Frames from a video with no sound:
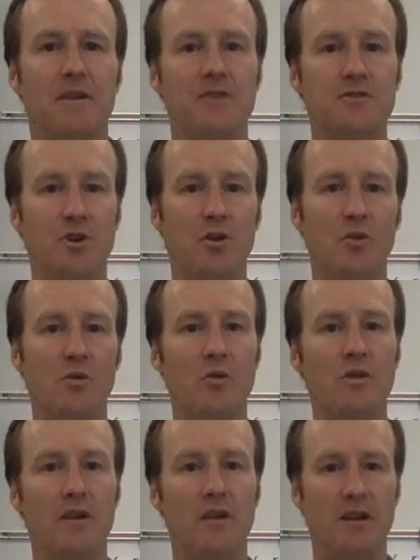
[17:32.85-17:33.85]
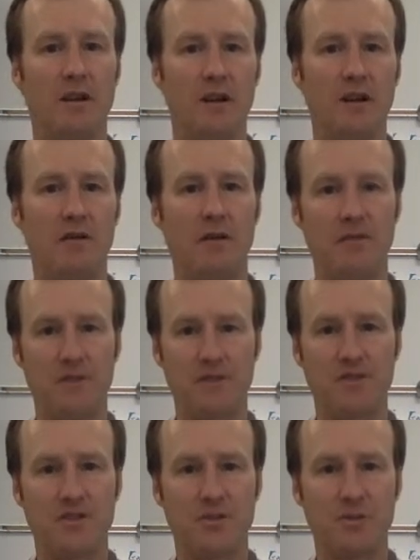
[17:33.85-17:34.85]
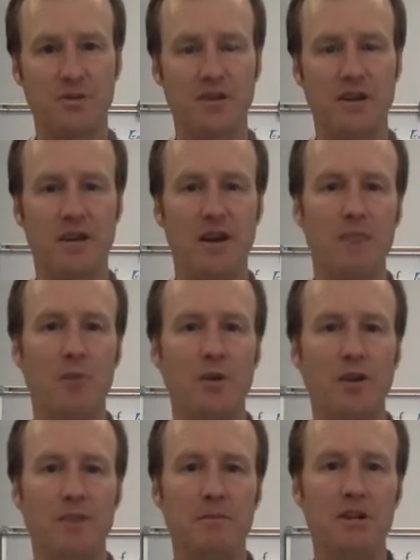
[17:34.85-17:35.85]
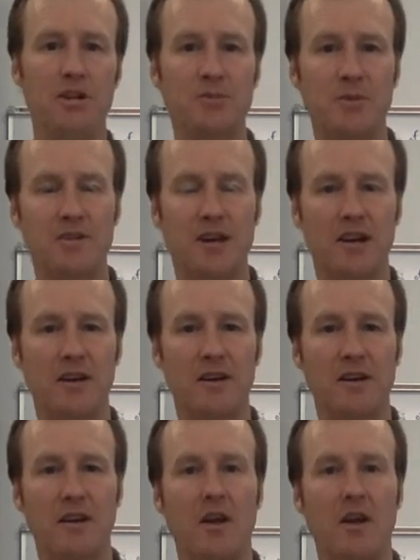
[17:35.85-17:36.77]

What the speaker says: So a physicist would say 9.8 meters per second.